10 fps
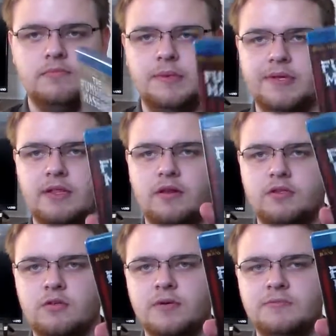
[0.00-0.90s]
Maybe a
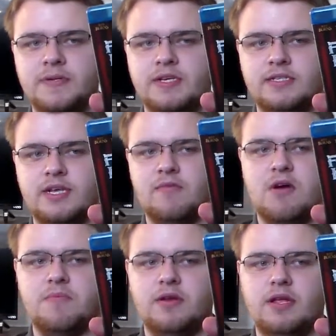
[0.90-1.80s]
little too much because it's got
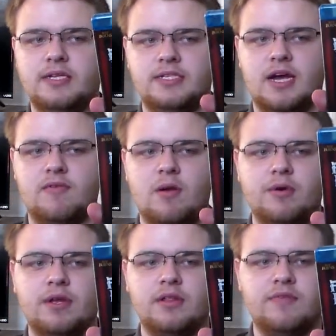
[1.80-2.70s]
Robert
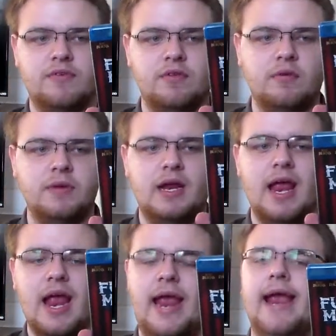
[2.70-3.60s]
Englund for a little
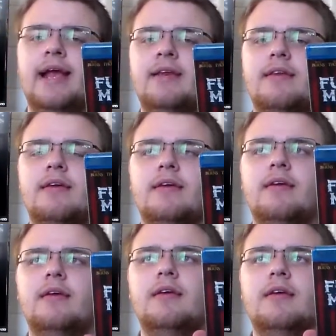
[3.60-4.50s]
bit, and
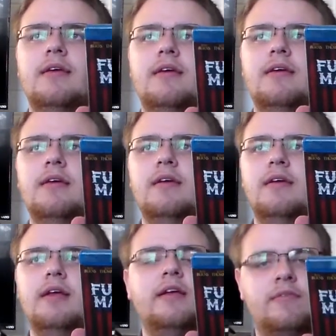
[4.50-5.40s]

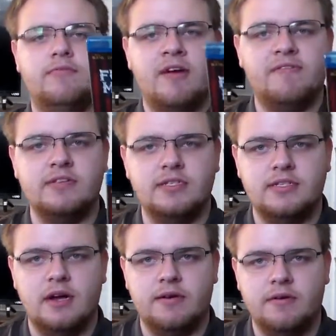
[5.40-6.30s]
it
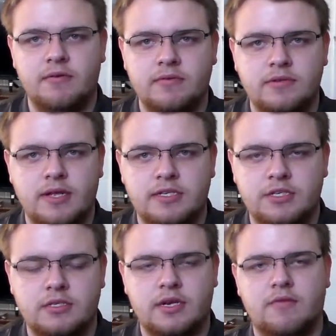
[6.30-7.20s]
references Doctor Who, so
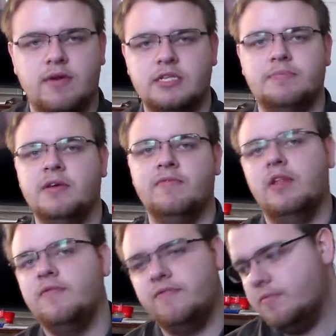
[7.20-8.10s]
that's just like a recipe of
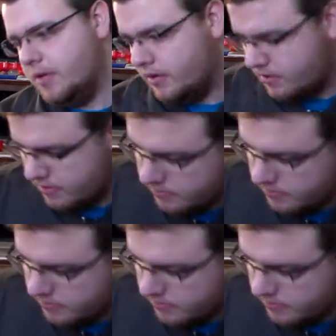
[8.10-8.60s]
love for me.